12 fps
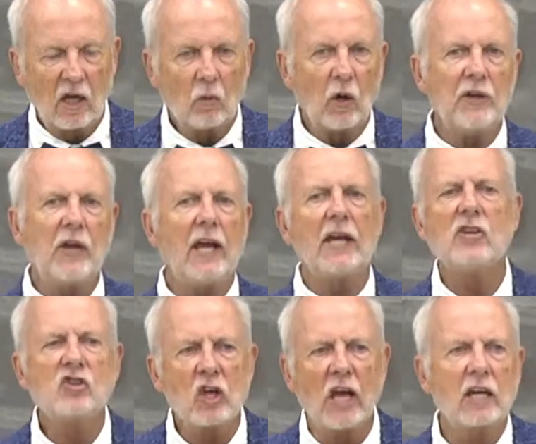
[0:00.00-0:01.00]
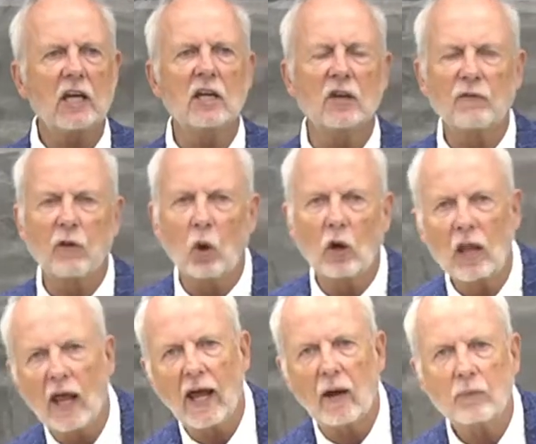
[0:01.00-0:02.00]
One day he's shaking the floor
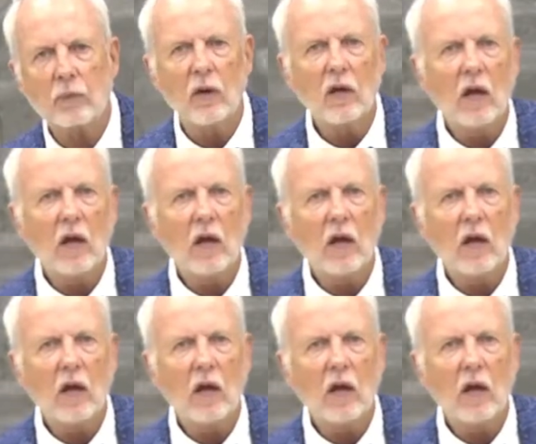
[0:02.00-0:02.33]
lamp.